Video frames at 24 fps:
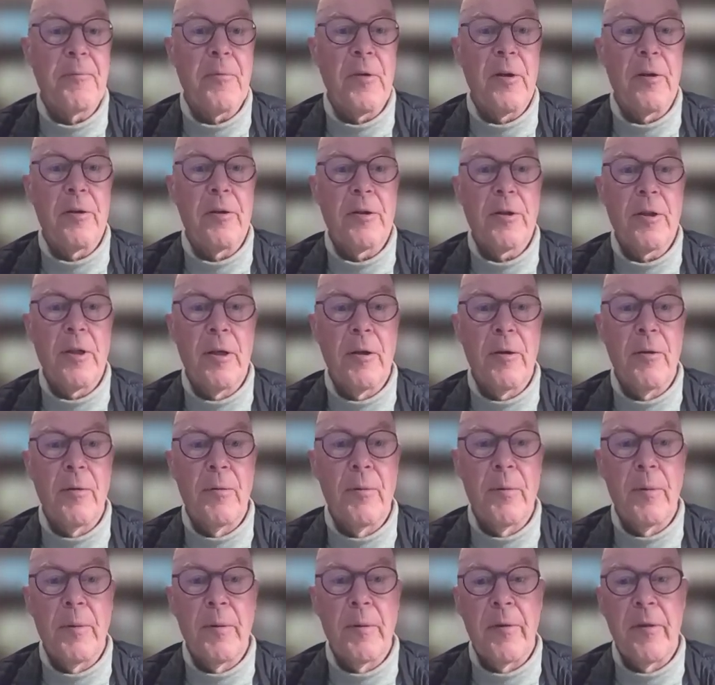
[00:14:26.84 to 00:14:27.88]

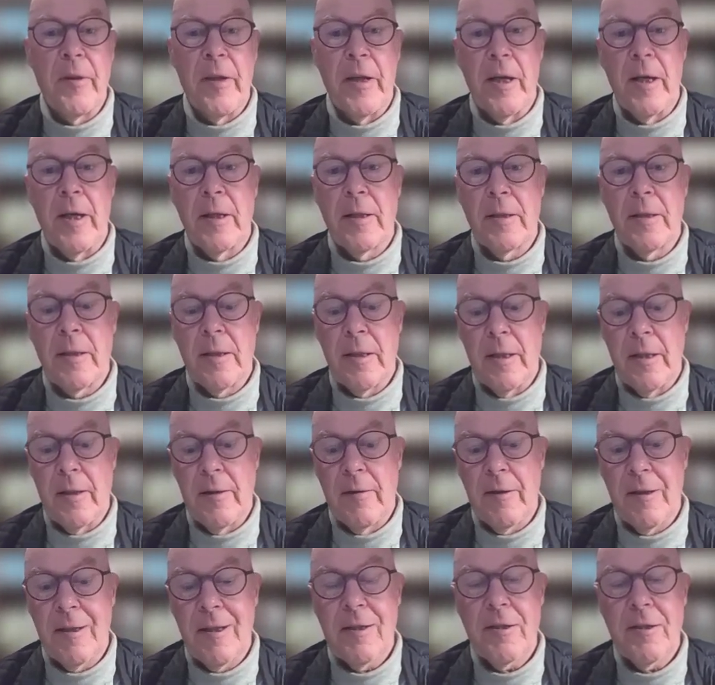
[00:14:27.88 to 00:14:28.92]
so that
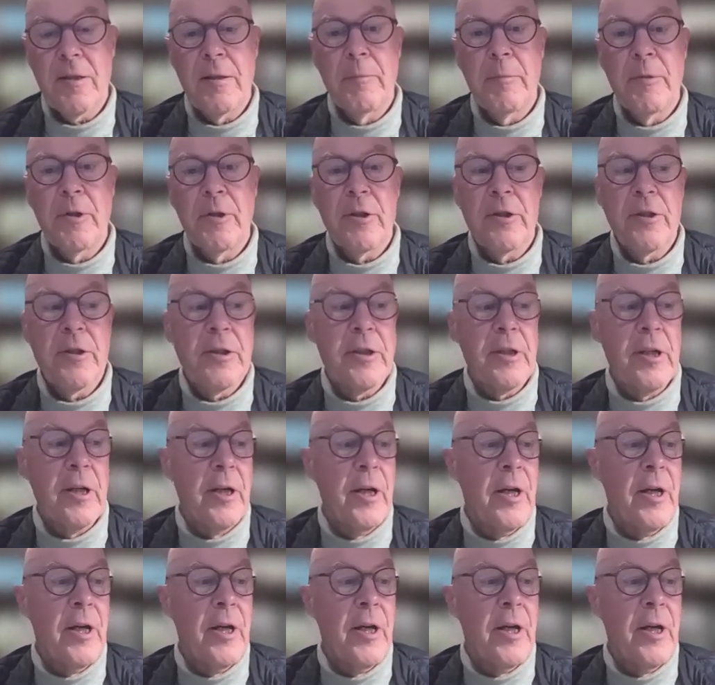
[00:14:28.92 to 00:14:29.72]
the customers